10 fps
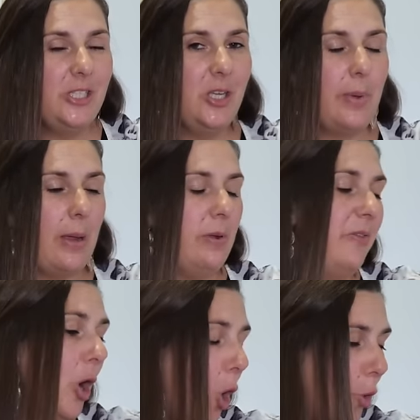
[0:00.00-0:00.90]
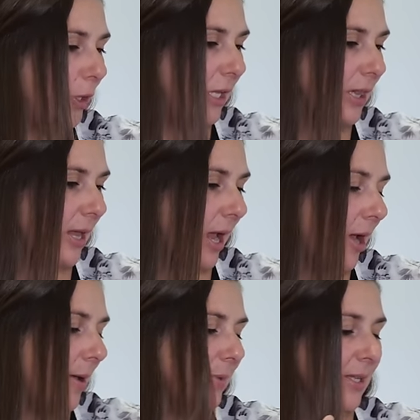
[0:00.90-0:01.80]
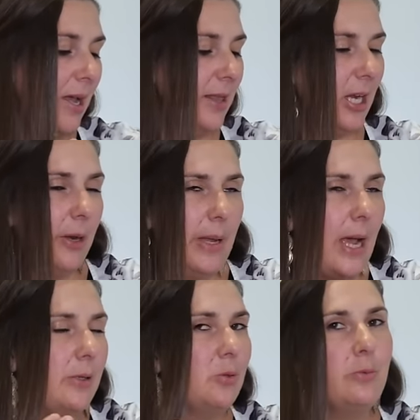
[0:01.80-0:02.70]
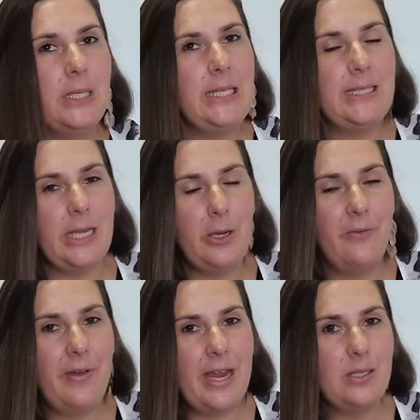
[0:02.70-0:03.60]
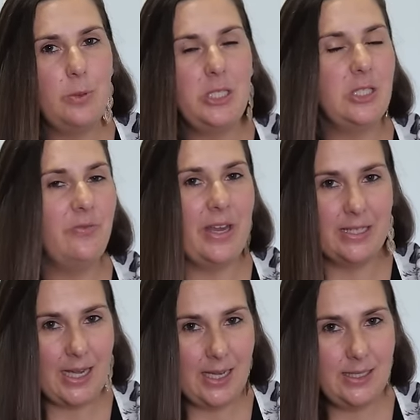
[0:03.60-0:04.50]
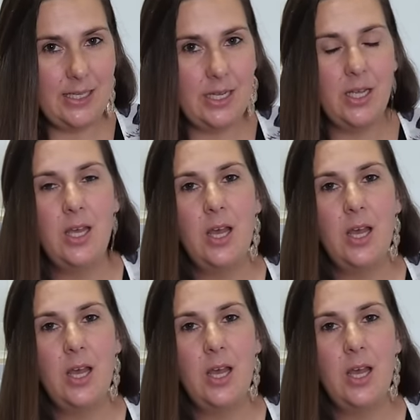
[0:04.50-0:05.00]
to your baby, if you're holding in their arms, they're gonna be able to really see your face, which is fantastic.